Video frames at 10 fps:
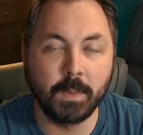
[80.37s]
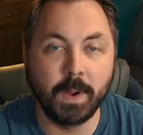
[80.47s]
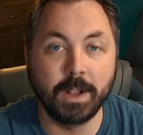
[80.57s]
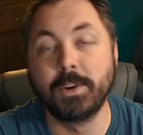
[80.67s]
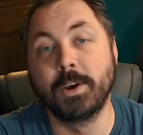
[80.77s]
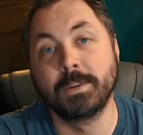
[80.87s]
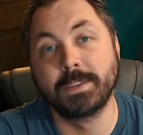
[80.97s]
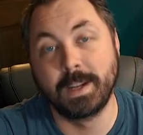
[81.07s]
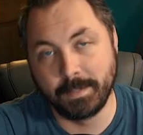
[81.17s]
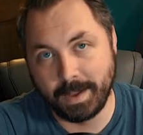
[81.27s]
well knows
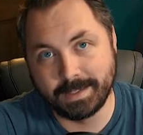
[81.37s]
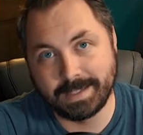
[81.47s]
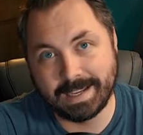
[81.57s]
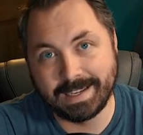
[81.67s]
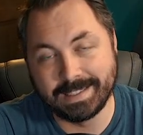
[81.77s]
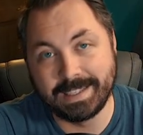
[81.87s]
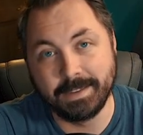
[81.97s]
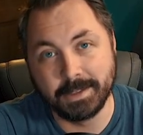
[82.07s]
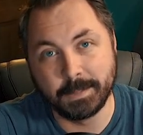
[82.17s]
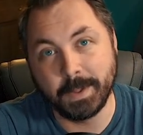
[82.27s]
that I'm about to say
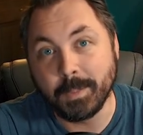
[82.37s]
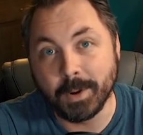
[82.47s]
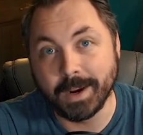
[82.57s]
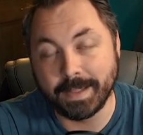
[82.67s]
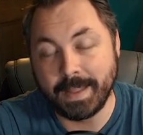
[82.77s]
Steven Spielberg,